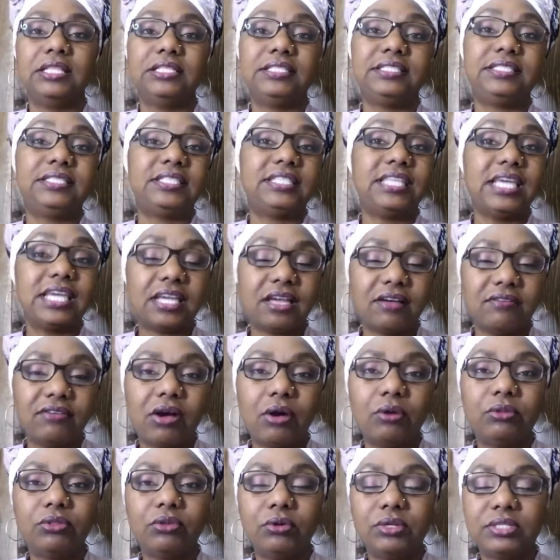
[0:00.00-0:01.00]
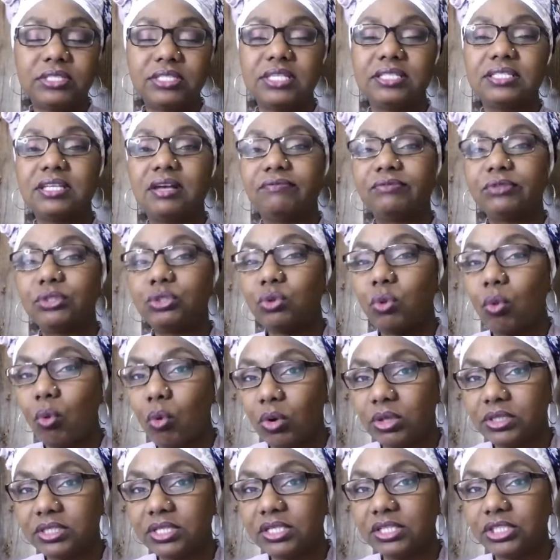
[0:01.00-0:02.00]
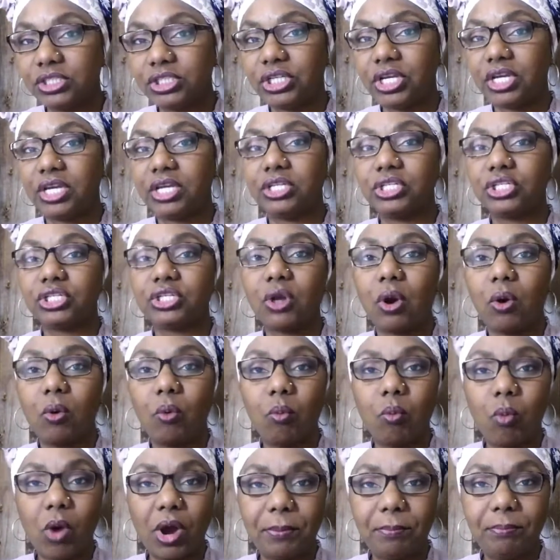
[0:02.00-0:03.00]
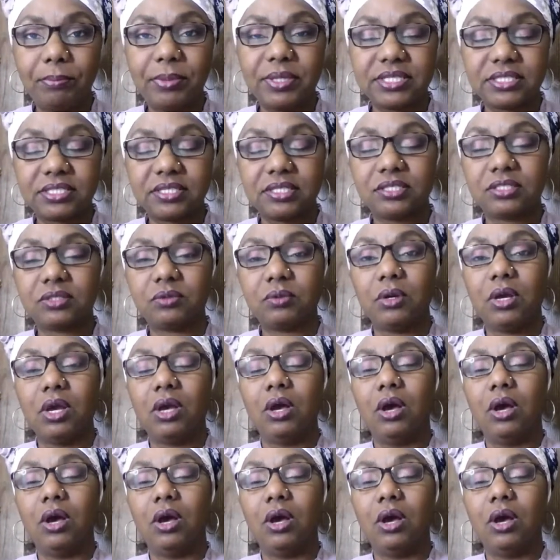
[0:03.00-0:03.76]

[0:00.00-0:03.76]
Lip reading: Think of how those things have totally changed what business